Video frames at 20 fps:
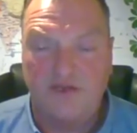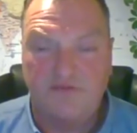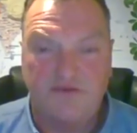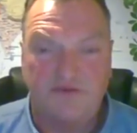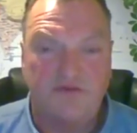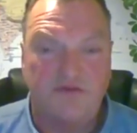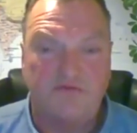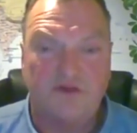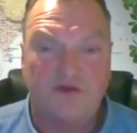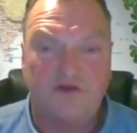So
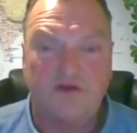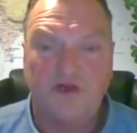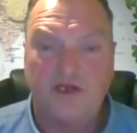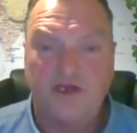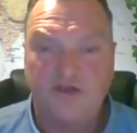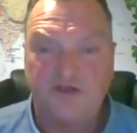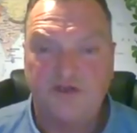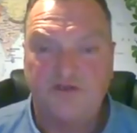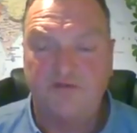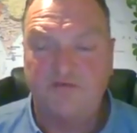we've got
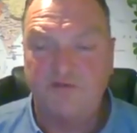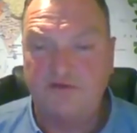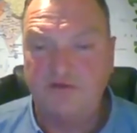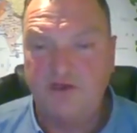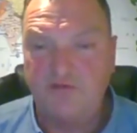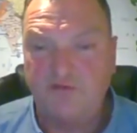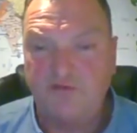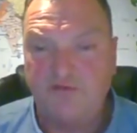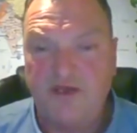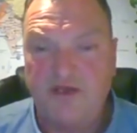£7,000 or
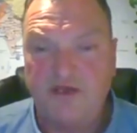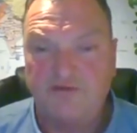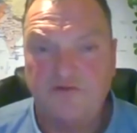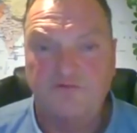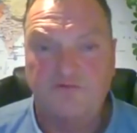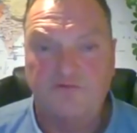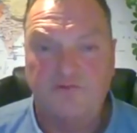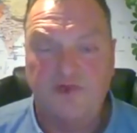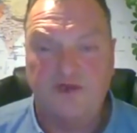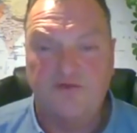
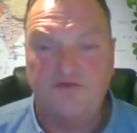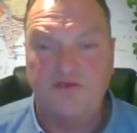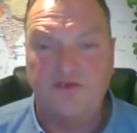£8,000